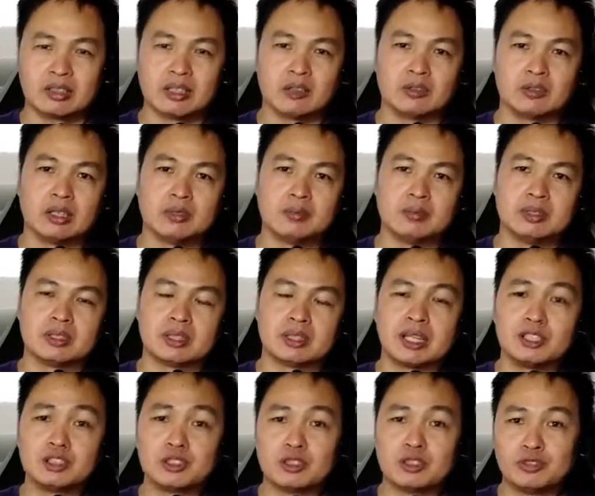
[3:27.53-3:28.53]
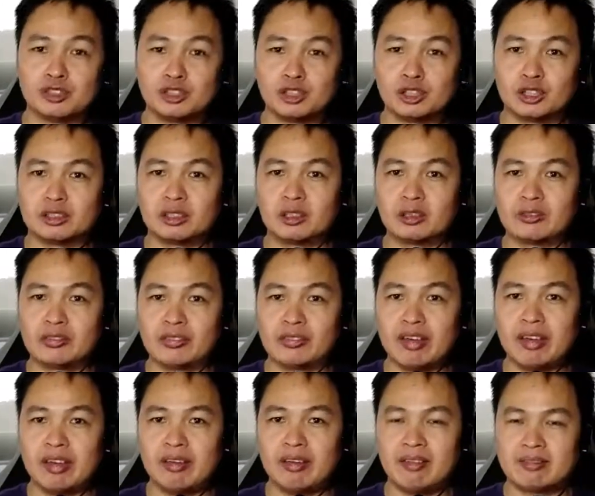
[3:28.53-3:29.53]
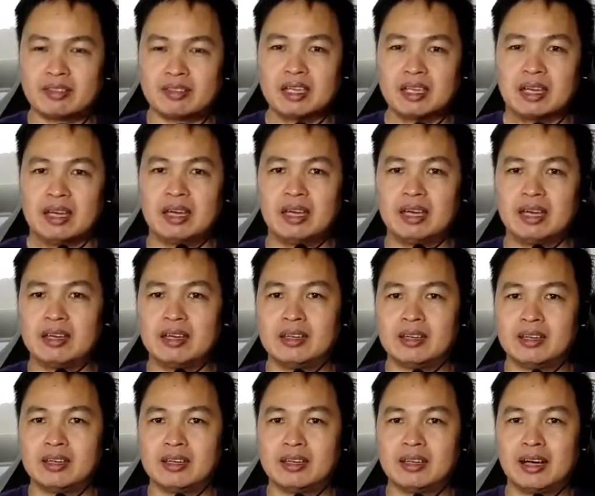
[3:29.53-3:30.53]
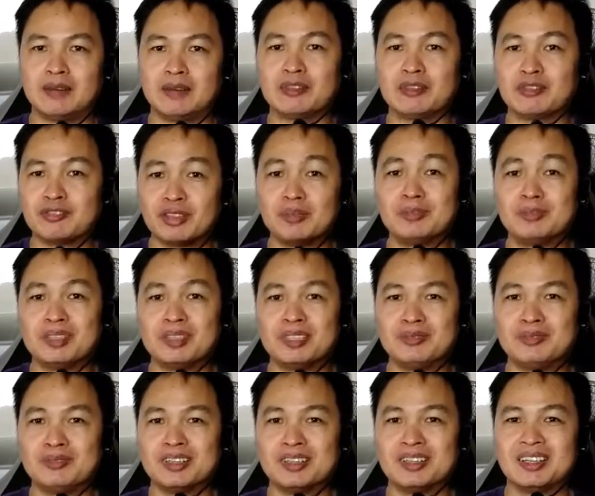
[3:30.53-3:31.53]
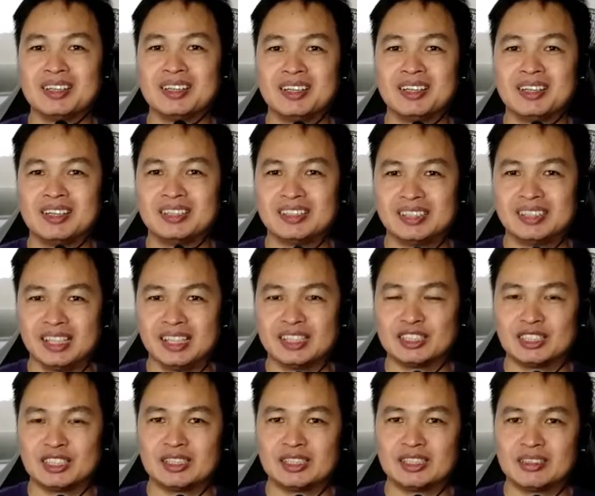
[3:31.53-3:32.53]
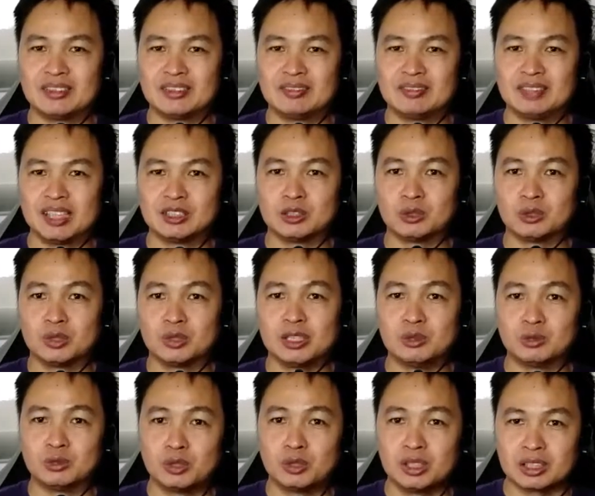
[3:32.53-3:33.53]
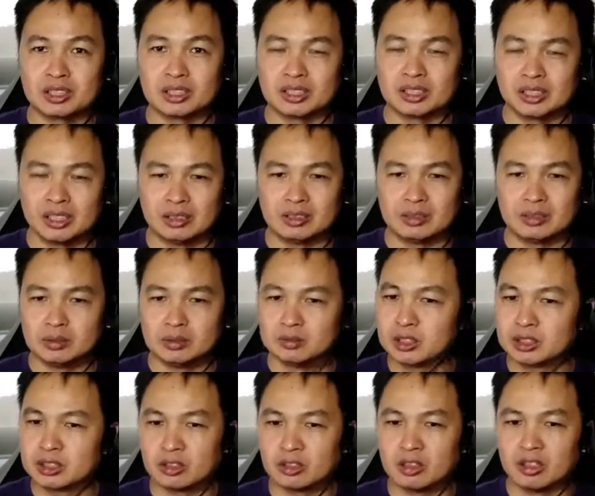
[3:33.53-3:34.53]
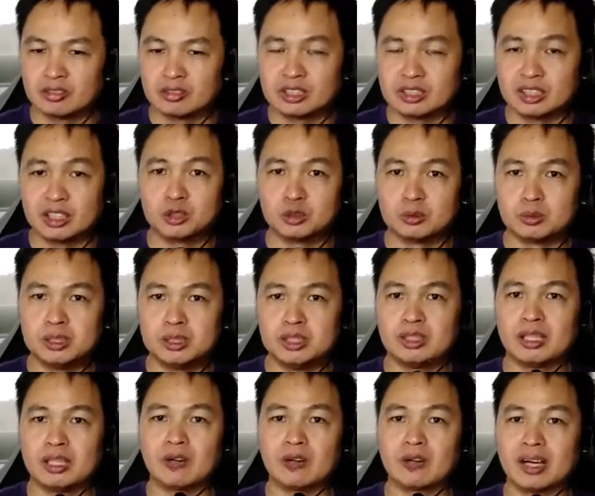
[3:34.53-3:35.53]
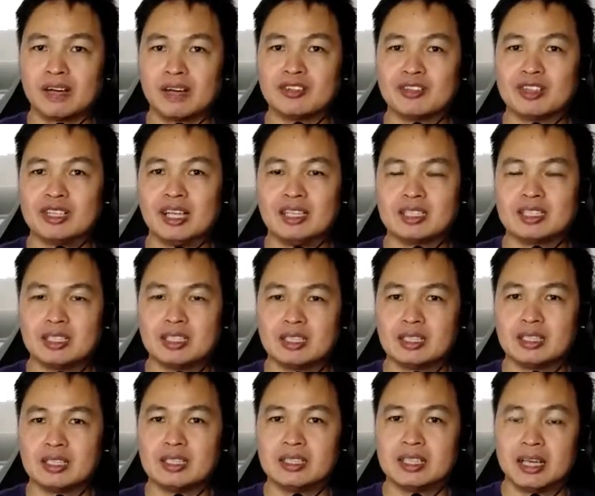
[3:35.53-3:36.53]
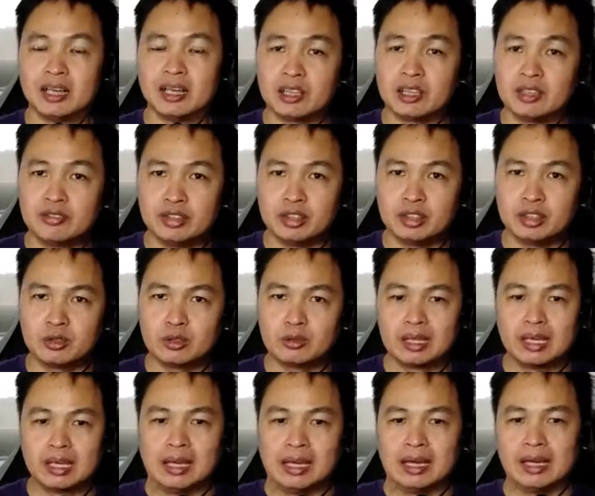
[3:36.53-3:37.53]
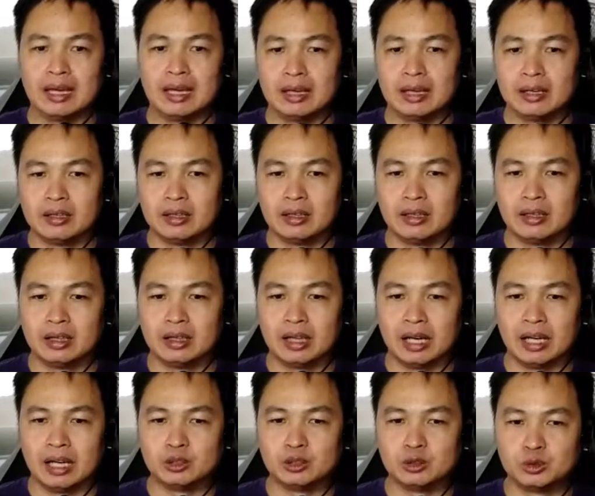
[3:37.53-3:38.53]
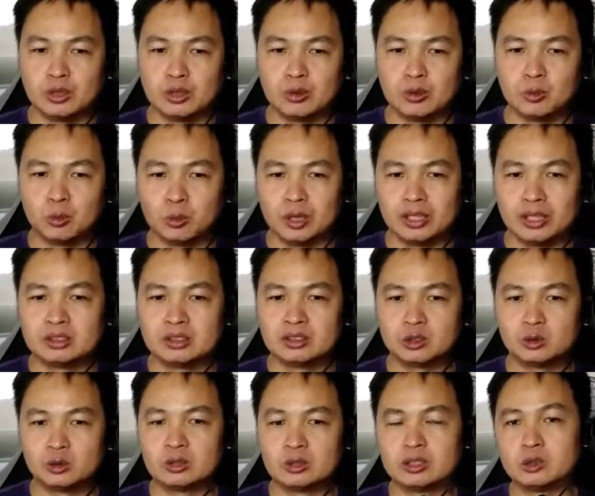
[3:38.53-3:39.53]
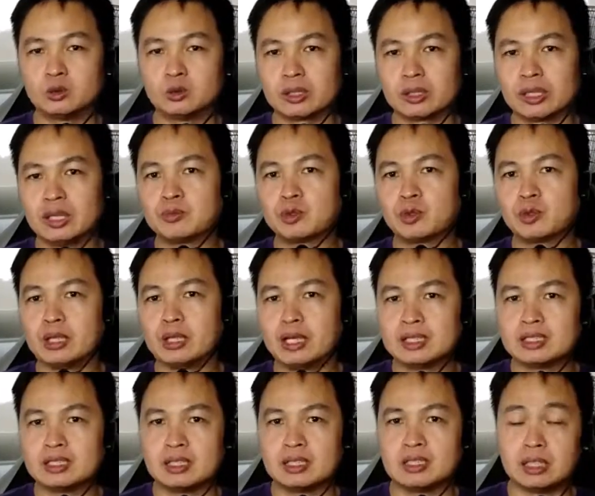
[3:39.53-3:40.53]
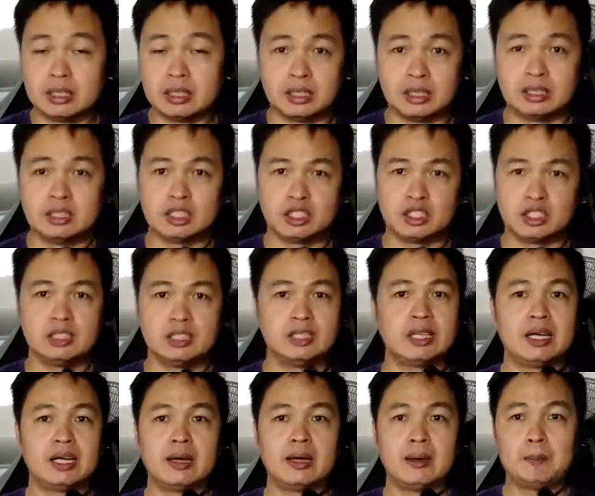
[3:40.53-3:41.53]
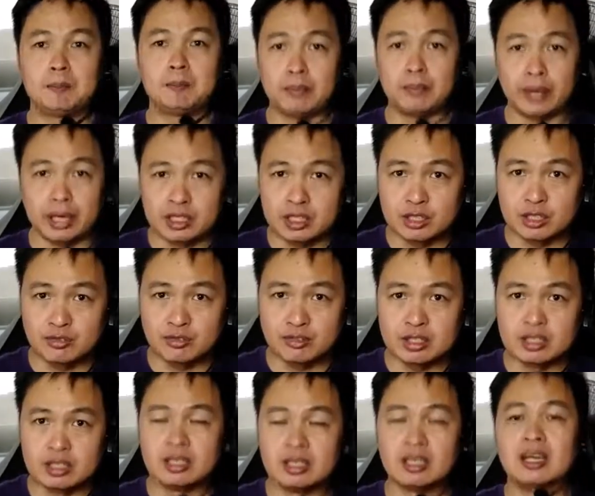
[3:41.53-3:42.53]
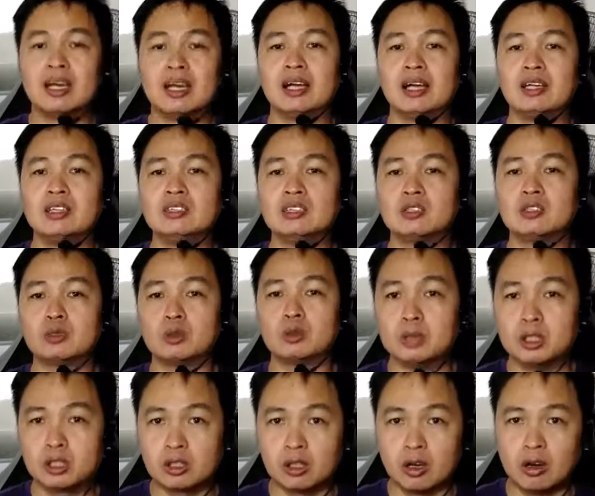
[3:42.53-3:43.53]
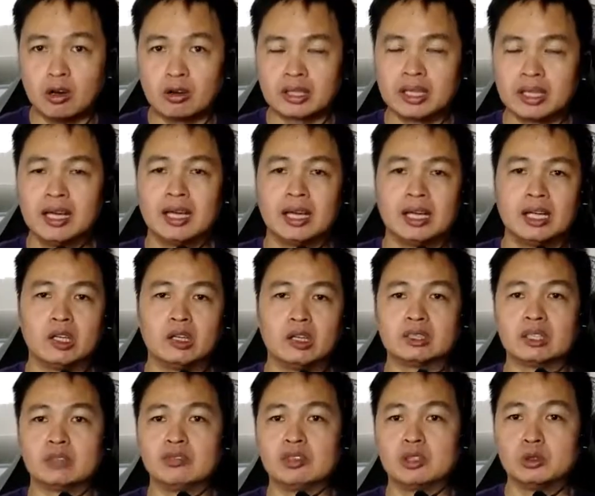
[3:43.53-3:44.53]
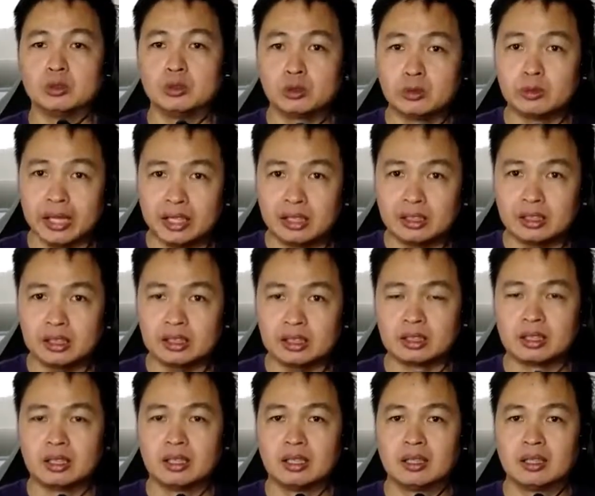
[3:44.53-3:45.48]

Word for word: Now there have been tons of research on that and uh, I'm a firm believer that uh, that's the way it works and it makes a lot of sense to me. I'll cover that uh, in another video and uh, I do not want students to come to the lessons and then just sit there passively and listen to me talk and not having to do anything,